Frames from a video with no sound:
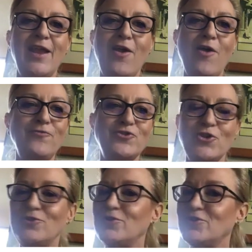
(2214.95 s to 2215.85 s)
I've
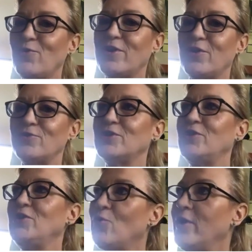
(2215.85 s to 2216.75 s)
turned into one of those
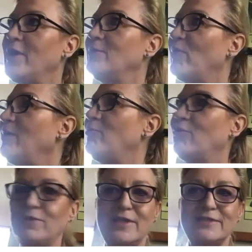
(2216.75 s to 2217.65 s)
annoying
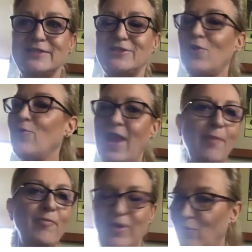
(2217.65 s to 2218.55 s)
people that's so
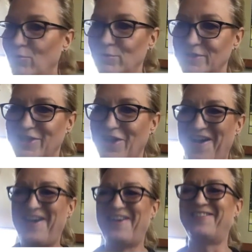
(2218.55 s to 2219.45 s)
happy all the time.
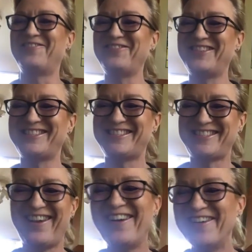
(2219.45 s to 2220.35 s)
All the
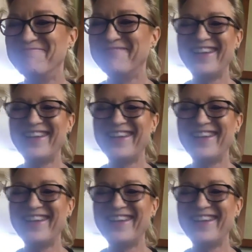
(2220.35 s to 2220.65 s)
time.